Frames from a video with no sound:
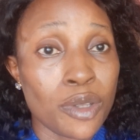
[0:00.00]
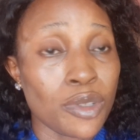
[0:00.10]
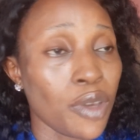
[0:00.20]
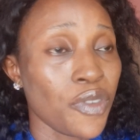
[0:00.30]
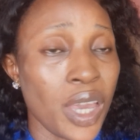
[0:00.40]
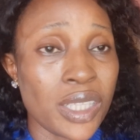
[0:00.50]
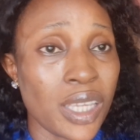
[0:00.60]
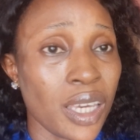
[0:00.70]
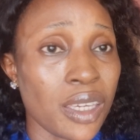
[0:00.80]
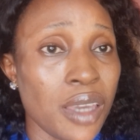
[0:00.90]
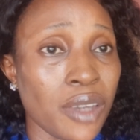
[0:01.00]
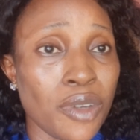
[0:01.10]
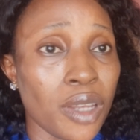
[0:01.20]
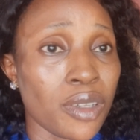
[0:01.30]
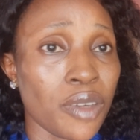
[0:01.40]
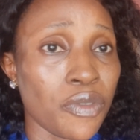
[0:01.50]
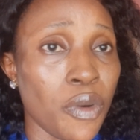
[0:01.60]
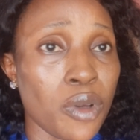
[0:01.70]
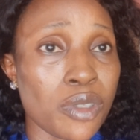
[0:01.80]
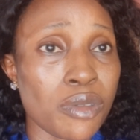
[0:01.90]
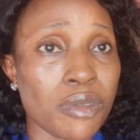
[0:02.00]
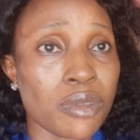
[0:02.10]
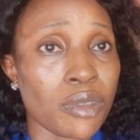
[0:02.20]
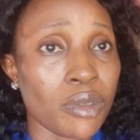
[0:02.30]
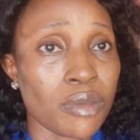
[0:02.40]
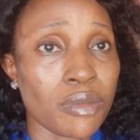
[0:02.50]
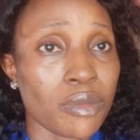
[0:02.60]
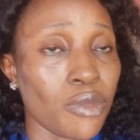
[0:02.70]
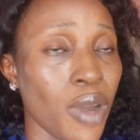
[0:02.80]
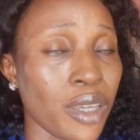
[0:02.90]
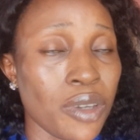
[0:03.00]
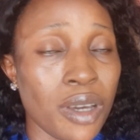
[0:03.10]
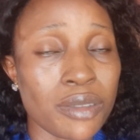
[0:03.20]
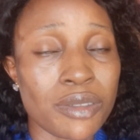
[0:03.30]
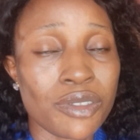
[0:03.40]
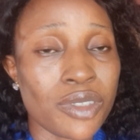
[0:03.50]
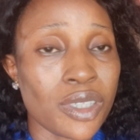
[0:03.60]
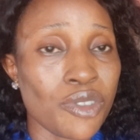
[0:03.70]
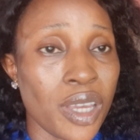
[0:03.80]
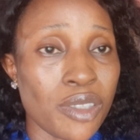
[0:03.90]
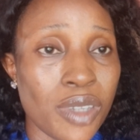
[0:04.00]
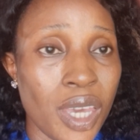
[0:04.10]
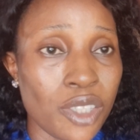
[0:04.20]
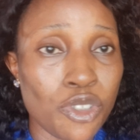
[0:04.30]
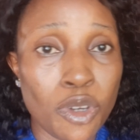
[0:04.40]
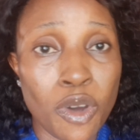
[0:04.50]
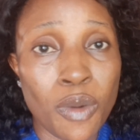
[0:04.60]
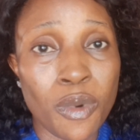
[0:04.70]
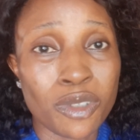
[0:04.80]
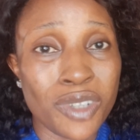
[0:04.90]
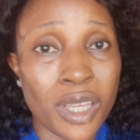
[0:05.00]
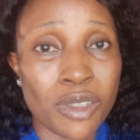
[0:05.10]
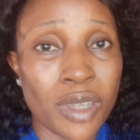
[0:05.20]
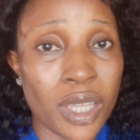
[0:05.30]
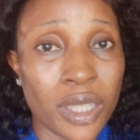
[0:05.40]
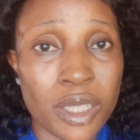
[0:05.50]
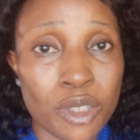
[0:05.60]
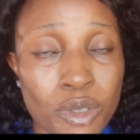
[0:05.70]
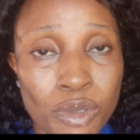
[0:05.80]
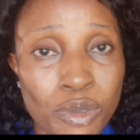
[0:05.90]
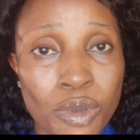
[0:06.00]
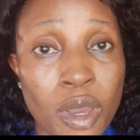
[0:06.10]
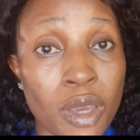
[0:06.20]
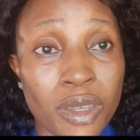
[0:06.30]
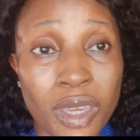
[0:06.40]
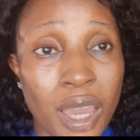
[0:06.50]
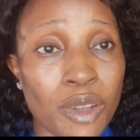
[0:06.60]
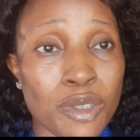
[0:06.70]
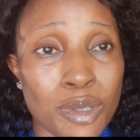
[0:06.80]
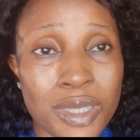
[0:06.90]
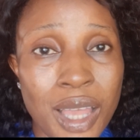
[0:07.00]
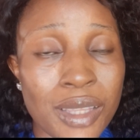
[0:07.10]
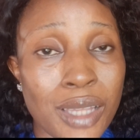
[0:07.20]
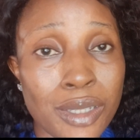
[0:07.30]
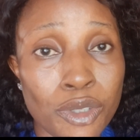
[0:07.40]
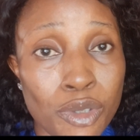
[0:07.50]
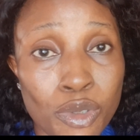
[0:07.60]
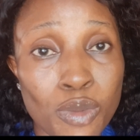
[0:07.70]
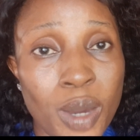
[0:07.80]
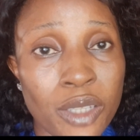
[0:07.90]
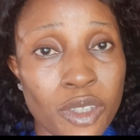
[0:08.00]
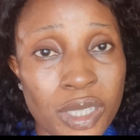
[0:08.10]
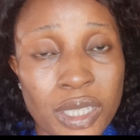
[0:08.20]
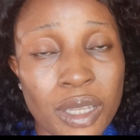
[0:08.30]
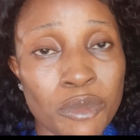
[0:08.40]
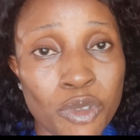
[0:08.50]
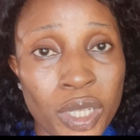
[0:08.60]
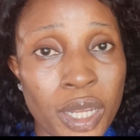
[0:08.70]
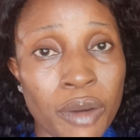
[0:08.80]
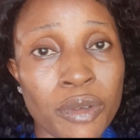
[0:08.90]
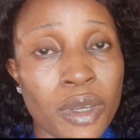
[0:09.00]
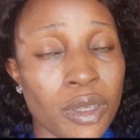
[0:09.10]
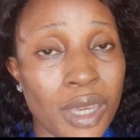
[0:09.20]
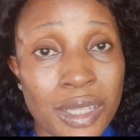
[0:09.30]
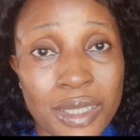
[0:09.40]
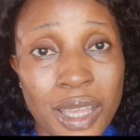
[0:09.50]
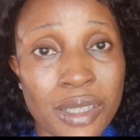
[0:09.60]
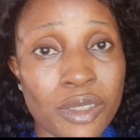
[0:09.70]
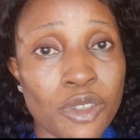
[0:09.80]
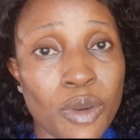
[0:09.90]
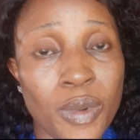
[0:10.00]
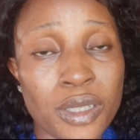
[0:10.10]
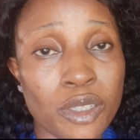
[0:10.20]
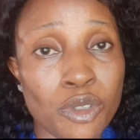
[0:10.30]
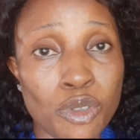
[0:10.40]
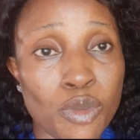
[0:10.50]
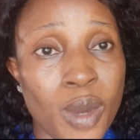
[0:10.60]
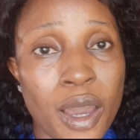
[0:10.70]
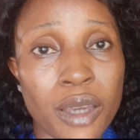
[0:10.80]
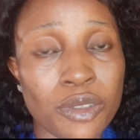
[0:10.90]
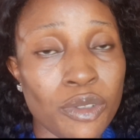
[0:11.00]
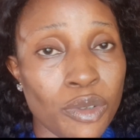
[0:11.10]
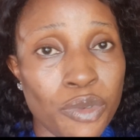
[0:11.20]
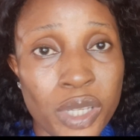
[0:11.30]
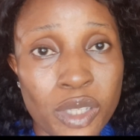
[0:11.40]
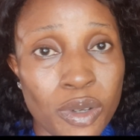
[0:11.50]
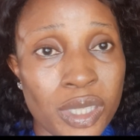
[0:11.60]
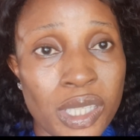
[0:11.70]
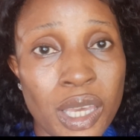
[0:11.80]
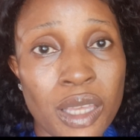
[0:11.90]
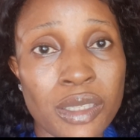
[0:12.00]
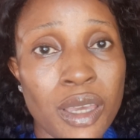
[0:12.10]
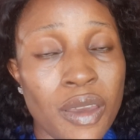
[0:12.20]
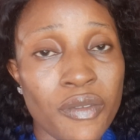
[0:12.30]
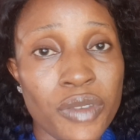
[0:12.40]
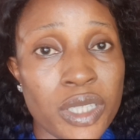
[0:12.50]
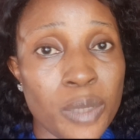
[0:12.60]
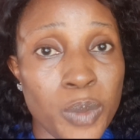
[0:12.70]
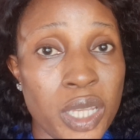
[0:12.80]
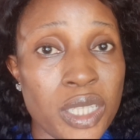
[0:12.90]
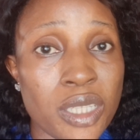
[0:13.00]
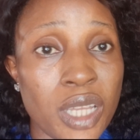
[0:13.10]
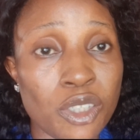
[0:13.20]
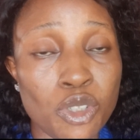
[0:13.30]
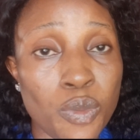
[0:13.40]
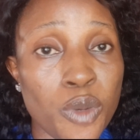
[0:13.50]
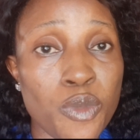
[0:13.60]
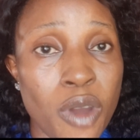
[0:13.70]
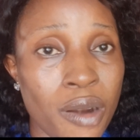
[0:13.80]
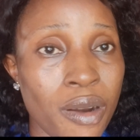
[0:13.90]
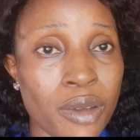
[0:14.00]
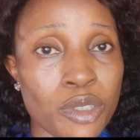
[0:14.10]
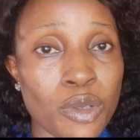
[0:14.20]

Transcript: So if you're in Turkey and you are looking forward to, while you are still trying to get job or trying to get things to do, you can also start as a YouTuber, just as I'm doing now. You can start job as a YouTuber, create content, visit places and show people around.